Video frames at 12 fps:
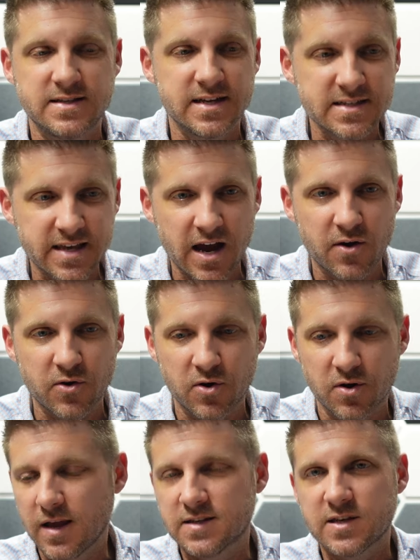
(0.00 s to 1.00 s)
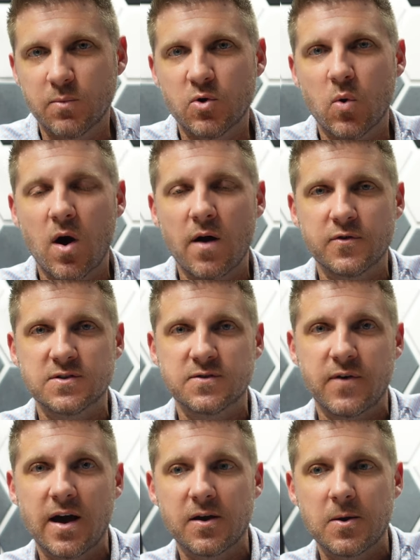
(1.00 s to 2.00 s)
discounter in someone who offers
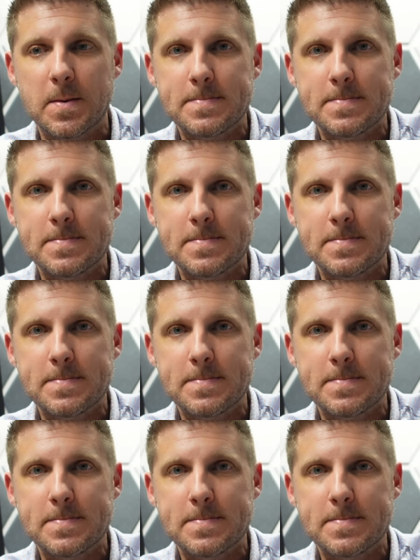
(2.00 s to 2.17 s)
value.